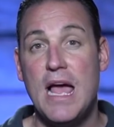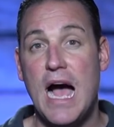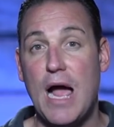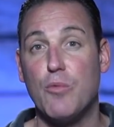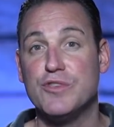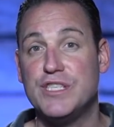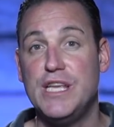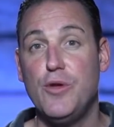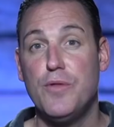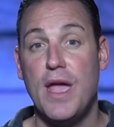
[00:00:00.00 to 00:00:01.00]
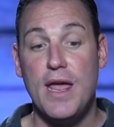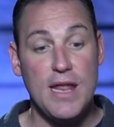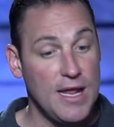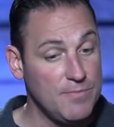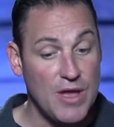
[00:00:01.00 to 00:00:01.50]
I will see you then,
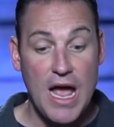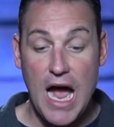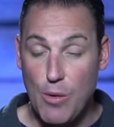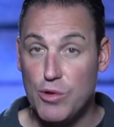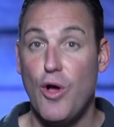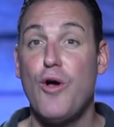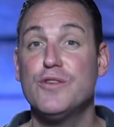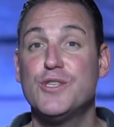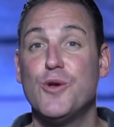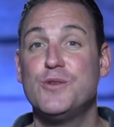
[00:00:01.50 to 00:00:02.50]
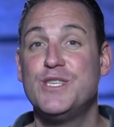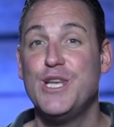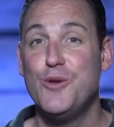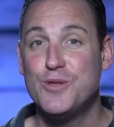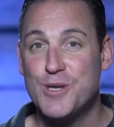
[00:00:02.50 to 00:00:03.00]
and I will also see
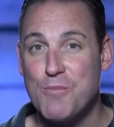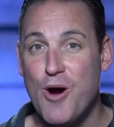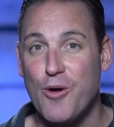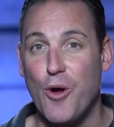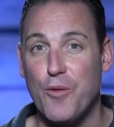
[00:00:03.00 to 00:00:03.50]
you tomorrow.